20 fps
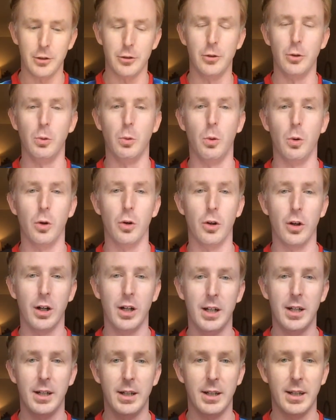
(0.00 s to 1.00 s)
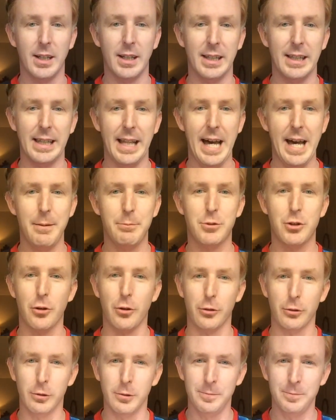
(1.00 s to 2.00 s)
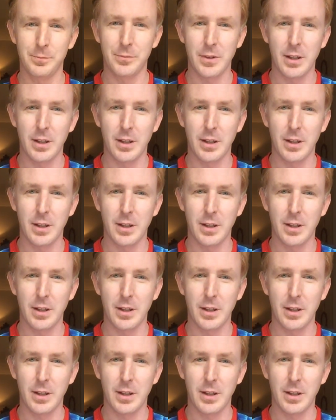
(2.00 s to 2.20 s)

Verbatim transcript: your lab journal,